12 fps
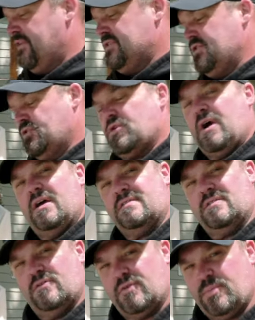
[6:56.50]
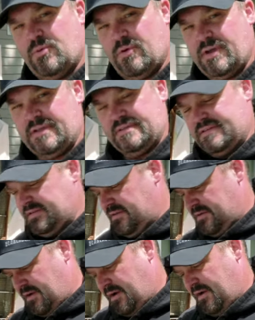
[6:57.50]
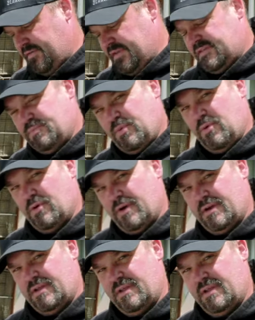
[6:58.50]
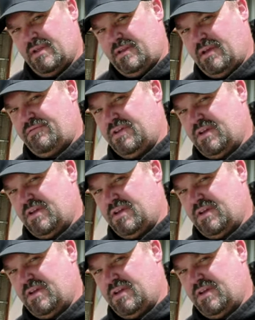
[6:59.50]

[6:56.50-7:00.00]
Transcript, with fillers: the two crossover points on this board. Now if